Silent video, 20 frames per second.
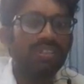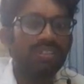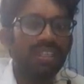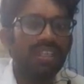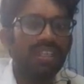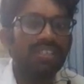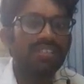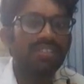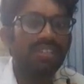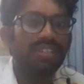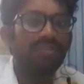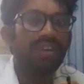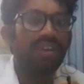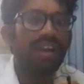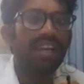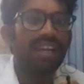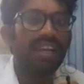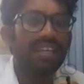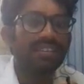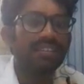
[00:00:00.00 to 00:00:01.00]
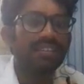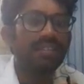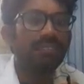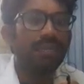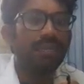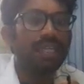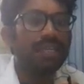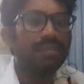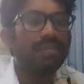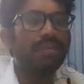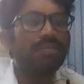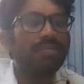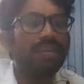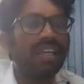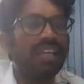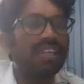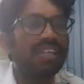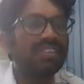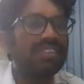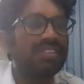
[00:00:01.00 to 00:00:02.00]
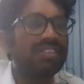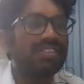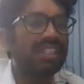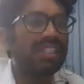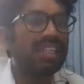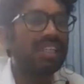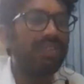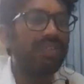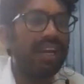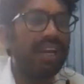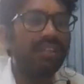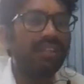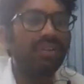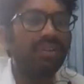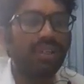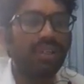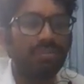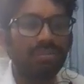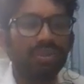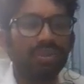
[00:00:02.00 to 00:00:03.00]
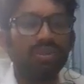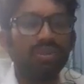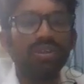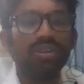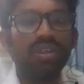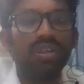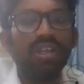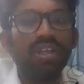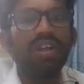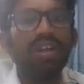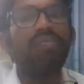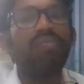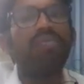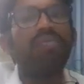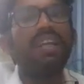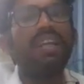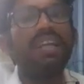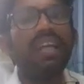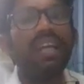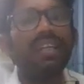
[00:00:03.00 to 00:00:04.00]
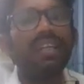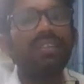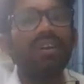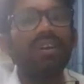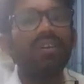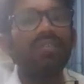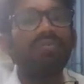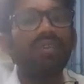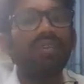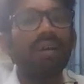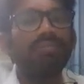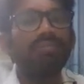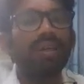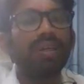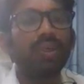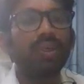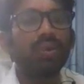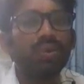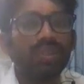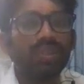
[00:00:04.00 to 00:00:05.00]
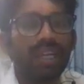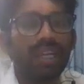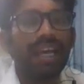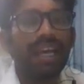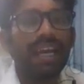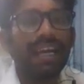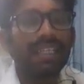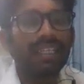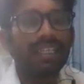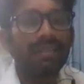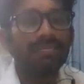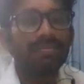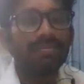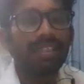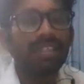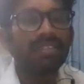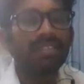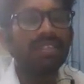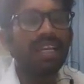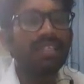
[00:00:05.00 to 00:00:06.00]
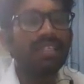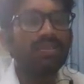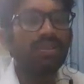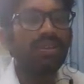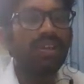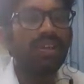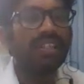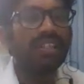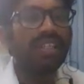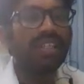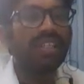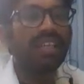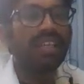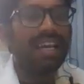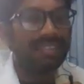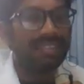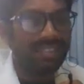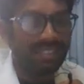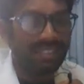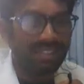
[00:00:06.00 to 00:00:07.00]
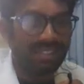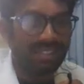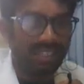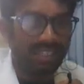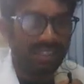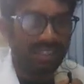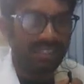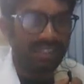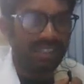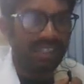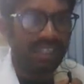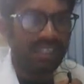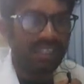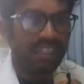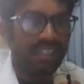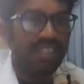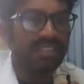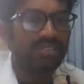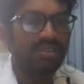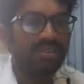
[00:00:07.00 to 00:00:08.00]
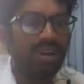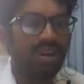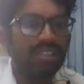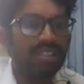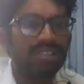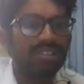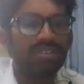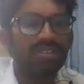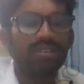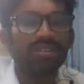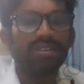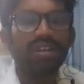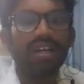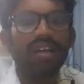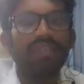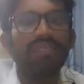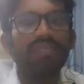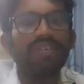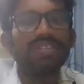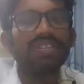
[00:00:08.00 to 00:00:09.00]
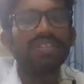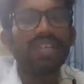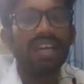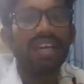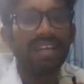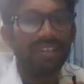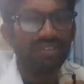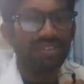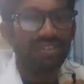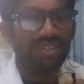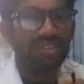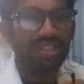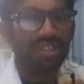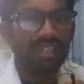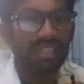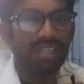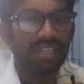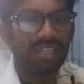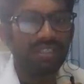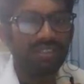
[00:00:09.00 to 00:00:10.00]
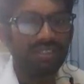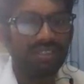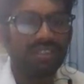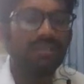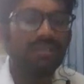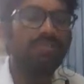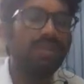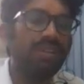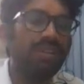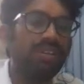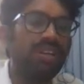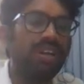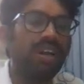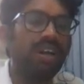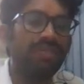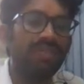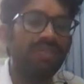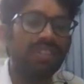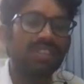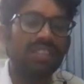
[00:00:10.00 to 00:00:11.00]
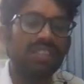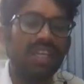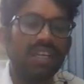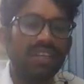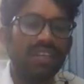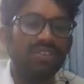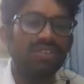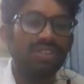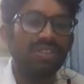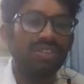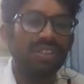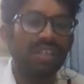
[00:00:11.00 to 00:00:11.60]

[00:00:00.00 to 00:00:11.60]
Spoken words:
is defined as the minimum energy is required to remove one electron from the neutral atom is isolated gaseous state, is also called first ionization energy. Simply we call first ionization.